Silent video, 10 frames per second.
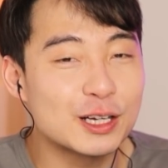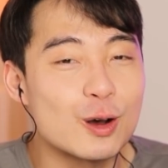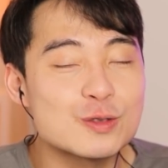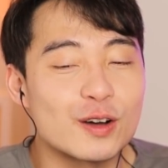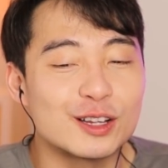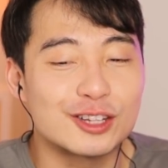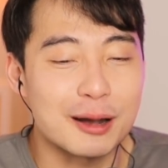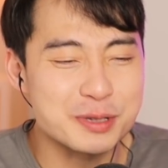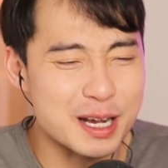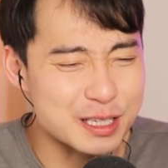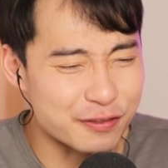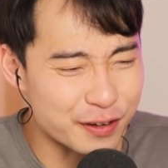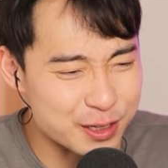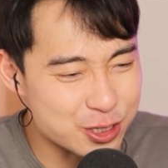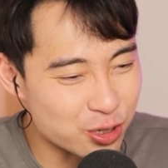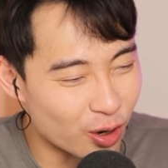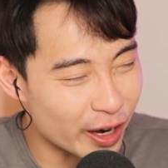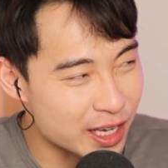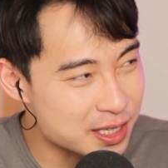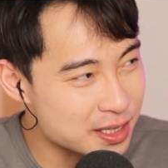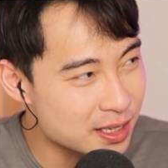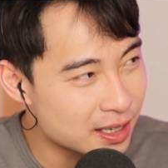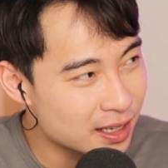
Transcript: goes for adoption as the first choice.